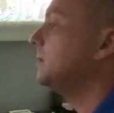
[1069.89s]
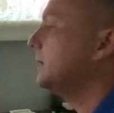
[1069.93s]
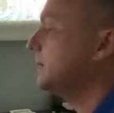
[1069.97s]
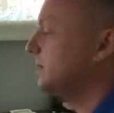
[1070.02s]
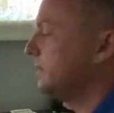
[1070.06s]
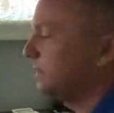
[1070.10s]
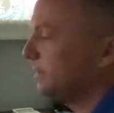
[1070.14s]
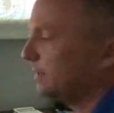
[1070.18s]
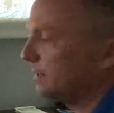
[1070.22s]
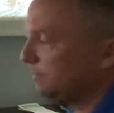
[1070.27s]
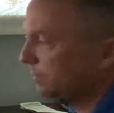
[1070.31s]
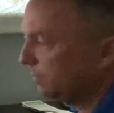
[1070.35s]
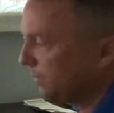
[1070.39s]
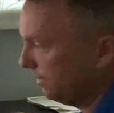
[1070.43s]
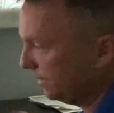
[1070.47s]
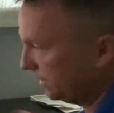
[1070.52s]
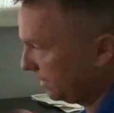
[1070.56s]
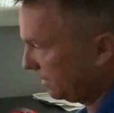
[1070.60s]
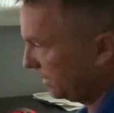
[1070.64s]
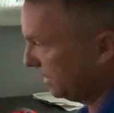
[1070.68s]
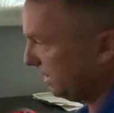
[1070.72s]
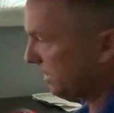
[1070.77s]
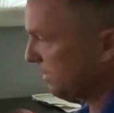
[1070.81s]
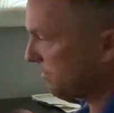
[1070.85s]
And then I'm going to go
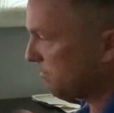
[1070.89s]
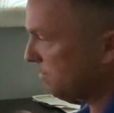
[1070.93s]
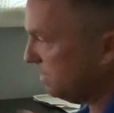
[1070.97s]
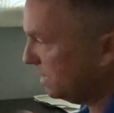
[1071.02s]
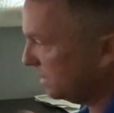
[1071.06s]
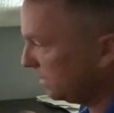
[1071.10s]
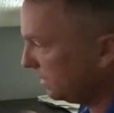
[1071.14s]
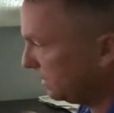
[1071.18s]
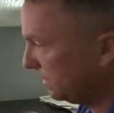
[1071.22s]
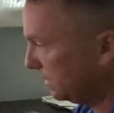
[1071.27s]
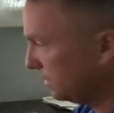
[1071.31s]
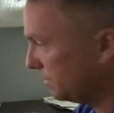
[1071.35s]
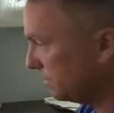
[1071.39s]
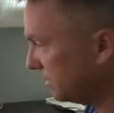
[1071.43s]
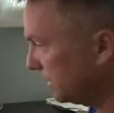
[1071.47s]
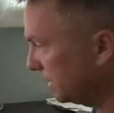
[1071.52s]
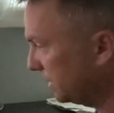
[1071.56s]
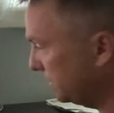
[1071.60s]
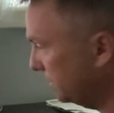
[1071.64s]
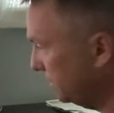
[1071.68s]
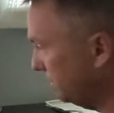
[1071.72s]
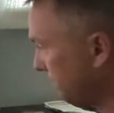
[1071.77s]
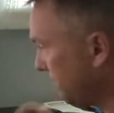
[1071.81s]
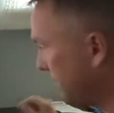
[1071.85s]
ahead and immediately go
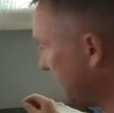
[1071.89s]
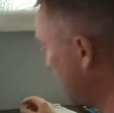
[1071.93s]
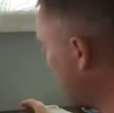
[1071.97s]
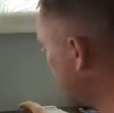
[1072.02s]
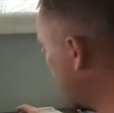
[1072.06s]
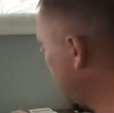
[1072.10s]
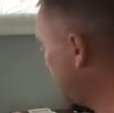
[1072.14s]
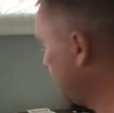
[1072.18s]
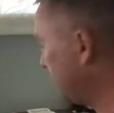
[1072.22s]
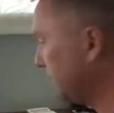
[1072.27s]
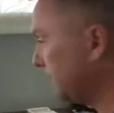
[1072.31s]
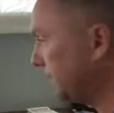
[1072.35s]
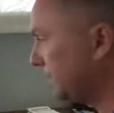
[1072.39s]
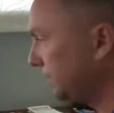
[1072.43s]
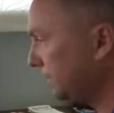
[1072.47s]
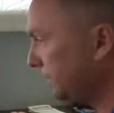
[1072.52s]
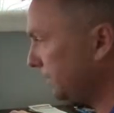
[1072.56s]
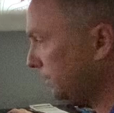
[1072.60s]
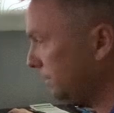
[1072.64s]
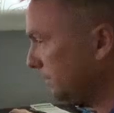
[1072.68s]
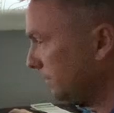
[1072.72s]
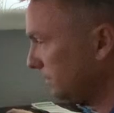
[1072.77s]
mixture rich, which